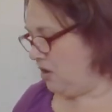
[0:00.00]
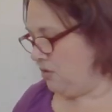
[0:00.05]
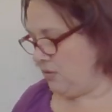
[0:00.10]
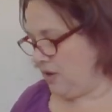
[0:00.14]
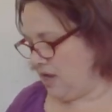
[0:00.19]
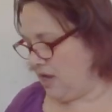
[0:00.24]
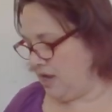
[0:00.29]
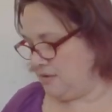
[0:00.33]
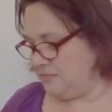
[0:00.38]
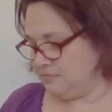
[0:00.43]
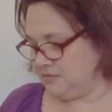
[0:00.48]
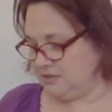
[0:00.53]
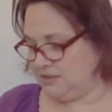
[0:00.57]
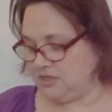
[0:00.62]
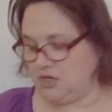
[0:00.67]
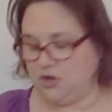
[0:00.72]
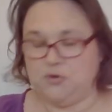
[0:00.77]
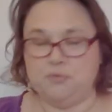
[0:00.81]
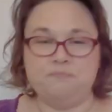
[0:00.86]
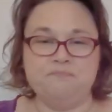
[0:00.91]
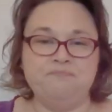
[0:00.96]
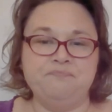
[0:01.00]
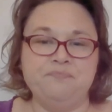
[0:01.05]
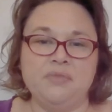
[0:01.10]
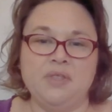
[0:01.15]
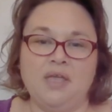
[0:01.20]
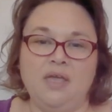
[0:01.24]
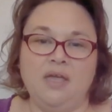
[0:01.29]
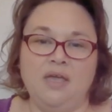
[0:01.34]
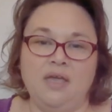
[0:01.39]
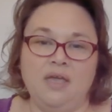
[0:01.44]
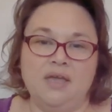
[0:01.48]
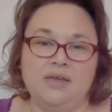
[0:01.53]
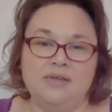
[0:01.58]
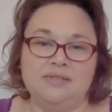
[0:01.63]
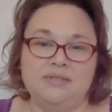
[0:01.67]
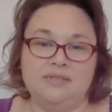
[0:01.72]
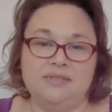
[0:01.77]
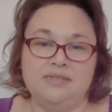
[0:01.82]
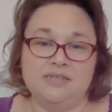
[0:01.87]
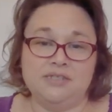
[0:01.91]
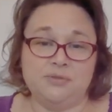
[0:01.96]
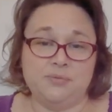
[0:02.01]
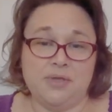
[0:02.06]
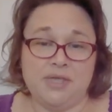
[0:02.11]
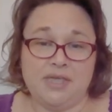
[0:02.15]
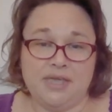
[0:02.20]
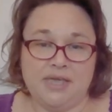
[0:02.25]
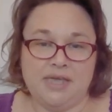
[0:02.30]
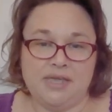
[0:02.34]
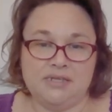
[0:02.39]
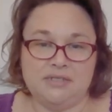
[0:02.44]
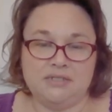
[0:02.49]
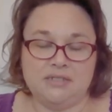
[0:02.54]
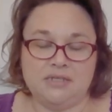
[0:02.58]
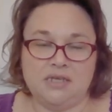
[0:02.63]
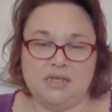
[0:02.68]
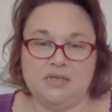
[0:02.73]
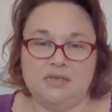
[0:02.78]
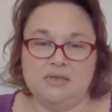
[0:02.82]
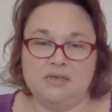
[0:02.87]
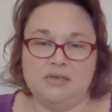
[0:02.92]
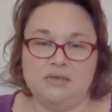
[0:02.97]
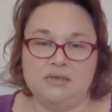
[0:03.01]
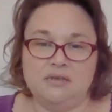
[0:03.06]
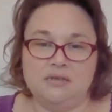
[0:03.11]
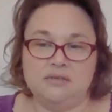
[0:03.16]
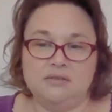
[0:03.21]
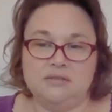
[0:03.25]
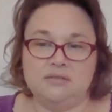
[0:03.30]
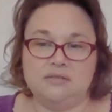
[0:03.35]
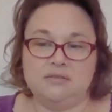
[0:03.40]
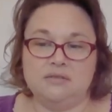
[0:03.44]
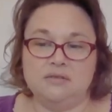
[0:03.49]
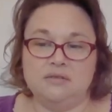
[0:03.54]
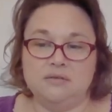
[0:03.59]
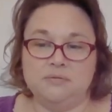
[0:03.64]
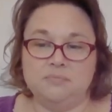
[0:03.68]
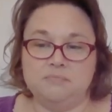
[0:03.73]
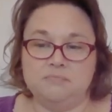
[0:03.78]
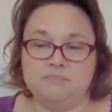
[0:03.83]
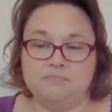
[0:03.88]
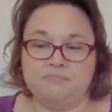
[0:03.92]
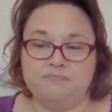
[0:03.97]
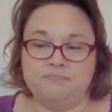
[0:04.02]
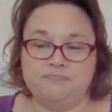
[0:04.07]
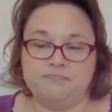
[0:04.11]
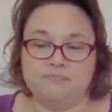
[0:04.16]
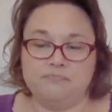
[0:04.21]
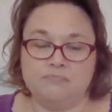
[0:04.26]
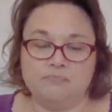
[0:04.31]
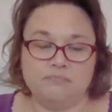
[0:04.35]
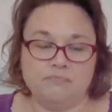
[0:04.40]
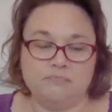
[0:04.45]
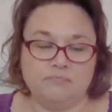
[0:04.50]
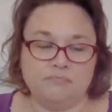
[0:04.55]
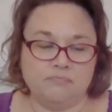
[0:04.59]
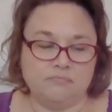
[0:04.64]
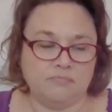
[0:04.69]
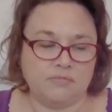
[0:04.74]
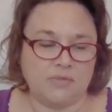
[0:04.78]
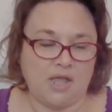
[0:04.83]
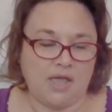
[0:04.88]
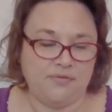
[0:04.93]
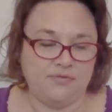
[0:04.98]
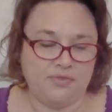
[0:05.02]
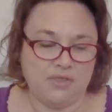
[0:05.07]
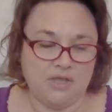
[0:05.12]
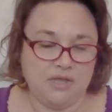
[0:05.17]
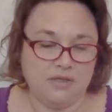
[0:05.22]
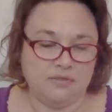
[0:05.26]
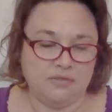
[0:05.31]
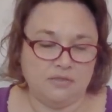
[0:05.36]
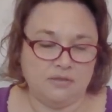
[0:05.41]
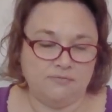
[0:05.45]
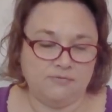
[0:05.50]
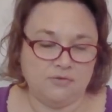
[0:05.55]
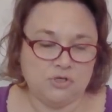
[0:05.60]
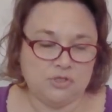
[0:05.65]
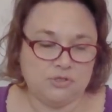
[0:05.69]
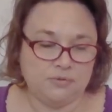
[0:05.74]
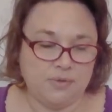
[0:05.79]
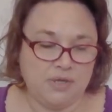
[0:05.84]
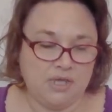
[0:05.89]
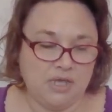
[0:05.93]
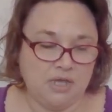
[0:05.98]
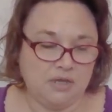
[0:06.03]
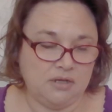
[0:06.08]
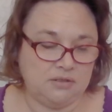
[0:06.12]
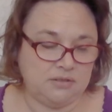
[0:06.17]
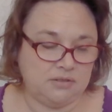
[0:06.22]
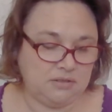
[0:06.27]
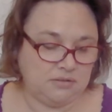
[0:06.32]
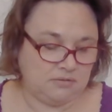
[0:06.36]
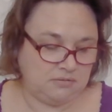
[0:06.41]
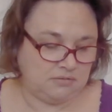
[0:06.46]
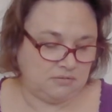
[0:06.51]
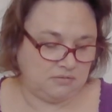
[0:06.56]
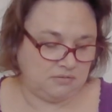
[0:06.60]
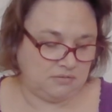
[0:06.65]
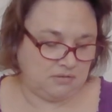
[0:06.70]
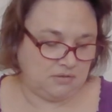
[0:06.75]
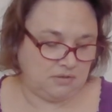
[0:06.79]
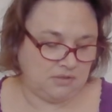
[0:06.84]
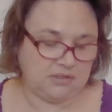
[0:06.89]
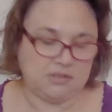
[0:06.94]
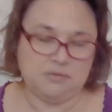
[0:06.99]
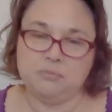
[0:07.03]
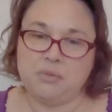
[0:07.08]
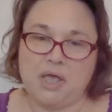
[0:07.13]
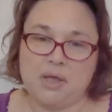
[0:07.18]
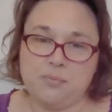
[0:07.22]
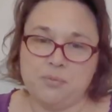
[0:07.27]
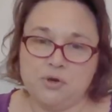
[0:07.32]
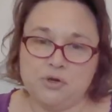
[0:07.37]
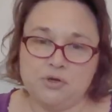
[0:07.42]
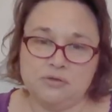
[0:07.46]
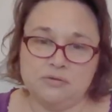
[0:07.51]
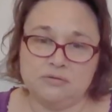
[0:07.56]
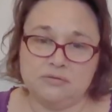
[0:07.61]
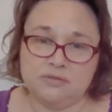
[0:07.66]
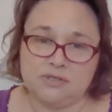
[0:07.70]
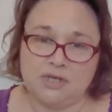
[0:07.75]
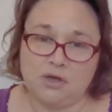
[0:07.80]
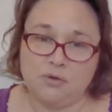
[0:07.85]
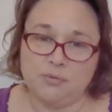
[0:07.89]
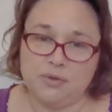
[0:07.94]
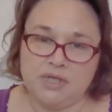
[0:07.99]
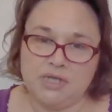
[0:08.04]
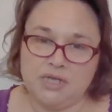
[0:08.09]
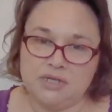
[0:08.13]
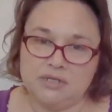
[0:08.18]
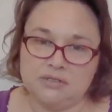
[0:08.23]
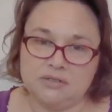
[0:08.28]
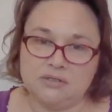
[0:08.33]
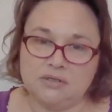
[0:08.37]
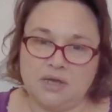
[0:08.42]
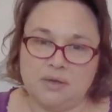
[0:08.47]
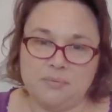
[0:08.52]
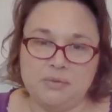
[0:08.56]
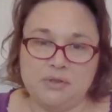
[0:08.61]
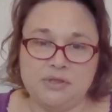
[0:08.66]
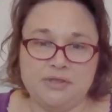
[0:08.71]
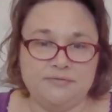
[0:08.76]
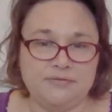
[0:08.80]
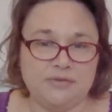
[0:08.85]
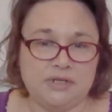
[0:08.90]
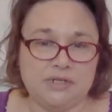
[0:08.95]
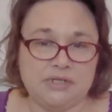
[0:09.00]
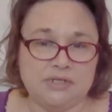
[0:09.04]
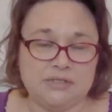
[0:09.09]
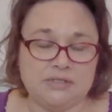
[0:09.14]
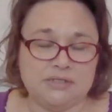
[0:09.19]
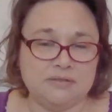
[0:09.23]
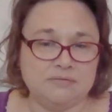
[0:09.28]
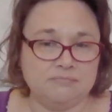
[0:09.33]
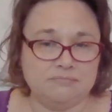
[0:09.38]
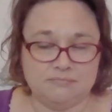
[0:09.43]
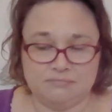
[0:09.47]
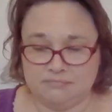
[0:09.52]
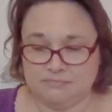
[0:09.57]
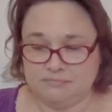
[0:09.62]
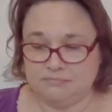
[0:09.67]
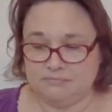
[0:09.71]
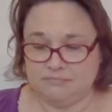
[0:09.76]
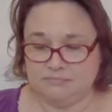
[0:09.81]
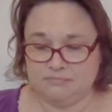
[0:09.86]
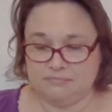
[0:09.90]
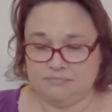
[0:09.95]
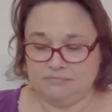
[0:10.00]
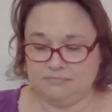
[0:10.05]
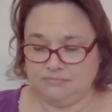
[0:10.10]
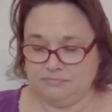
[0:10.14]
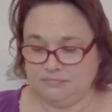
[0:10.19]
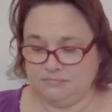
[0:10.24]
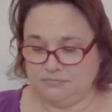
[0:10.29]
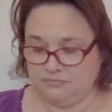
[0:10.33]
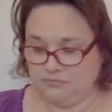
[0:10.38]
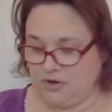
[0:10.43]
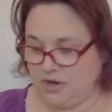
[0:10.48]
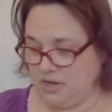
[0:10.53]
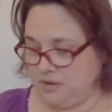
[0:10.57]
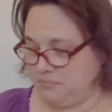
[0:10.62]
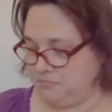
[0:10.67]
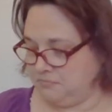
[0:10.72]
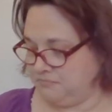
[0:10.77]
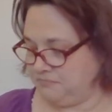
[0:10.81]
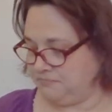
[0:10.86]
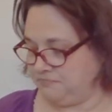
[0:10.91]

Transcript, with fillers: Okay, so this weekend is, I think, the first weekend. Is it Blackbird Style Weekend? I believe it is, right?